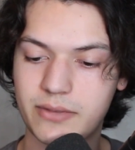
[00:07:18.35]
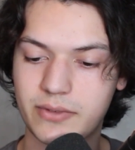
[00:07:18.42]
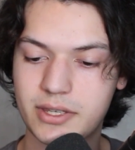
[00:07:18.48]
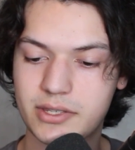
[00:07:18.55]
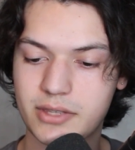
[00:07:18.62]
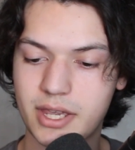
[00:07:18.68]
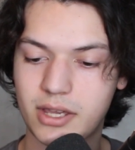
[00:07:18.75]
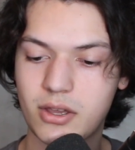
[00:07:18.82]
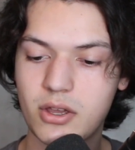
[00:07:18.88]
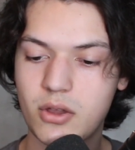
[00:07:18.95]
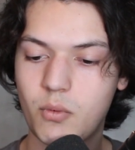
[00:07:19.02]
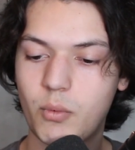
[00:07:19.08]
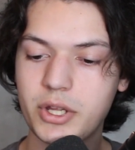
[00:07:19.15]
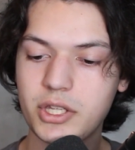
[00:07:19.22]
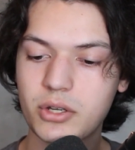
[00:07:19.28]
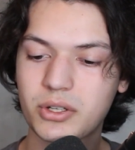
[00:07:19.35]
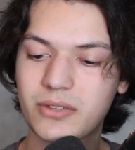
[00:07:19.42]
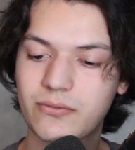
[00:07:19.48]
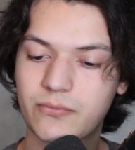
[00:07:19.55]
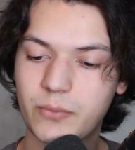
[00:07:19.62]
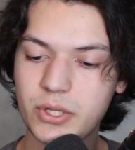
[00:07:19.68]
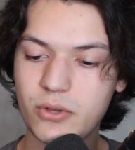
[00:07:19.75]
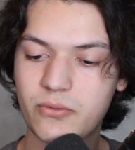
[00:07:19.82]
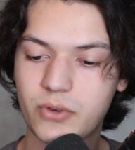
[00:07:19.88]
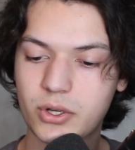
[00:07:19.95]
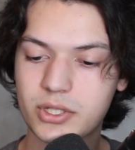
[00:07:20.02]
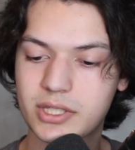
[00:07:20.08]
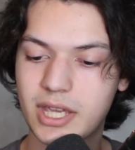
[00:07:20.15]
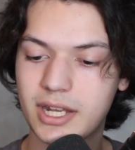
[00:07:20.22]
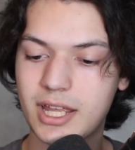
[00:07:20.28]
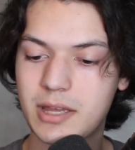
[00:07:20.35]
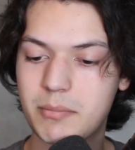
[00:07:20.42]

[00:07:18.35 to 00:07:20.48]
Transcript: is like when you first get it,